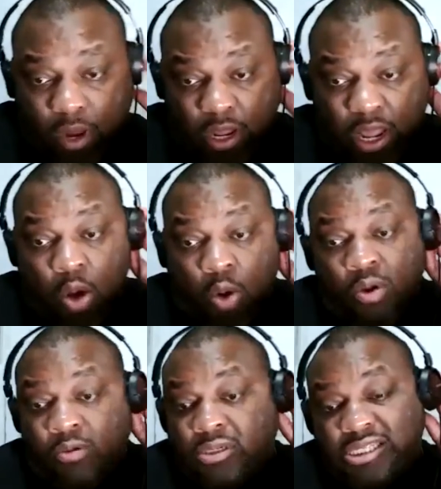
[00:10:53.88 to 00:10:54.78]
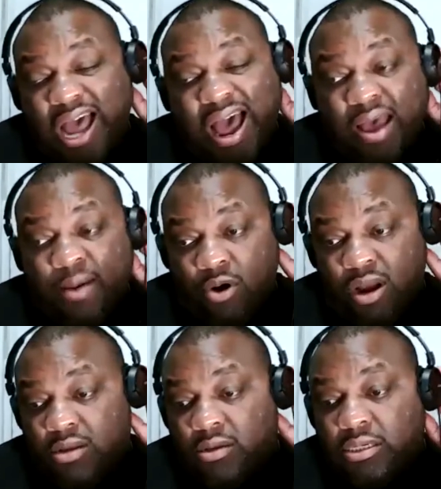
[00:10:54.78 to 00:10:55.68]
We was tired,
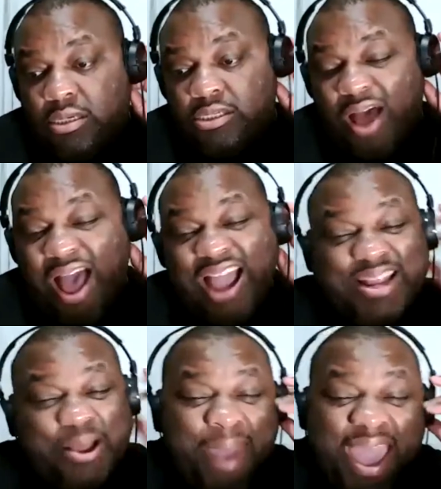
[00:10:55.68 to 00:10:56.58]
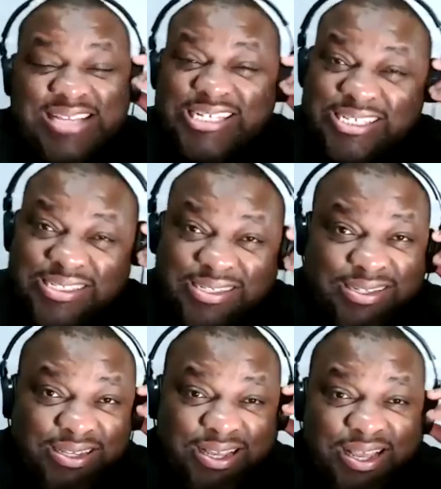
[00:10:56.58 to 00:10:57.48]
bro. So I can imagine
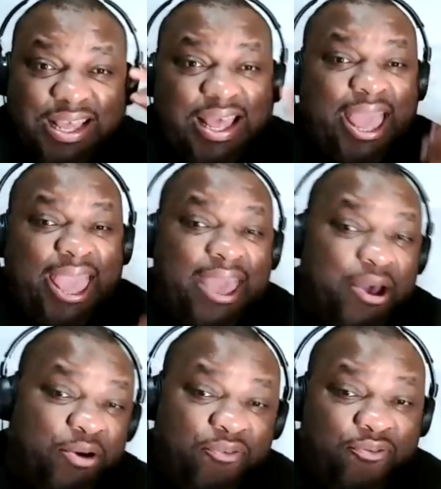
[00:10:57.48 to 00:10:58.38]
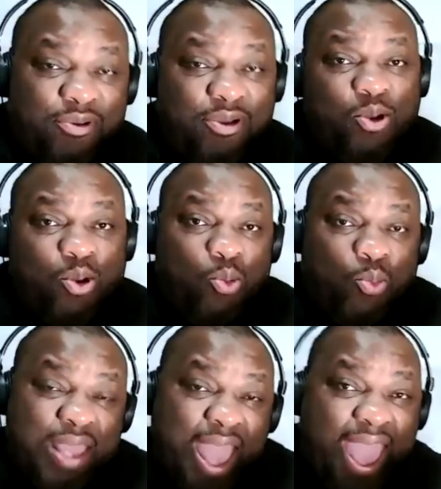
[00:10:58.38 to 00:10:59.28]
if we
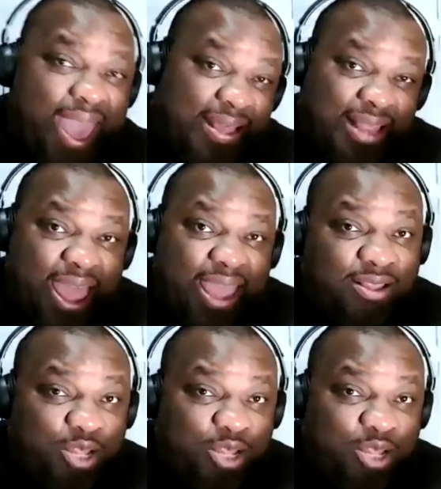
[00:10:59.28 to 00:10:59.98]
had like the